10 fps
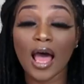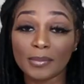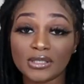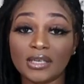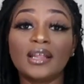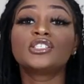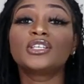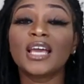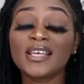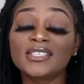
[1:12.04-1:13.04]
option. So
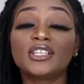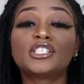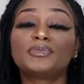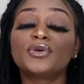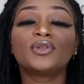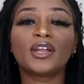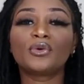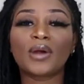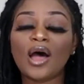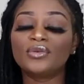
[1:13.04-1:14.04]
yes, the dispute
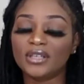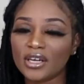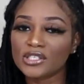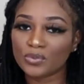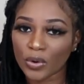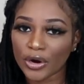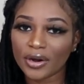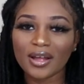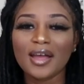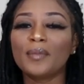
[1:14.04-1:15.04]
letter route does
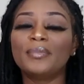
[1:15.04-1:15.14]
work,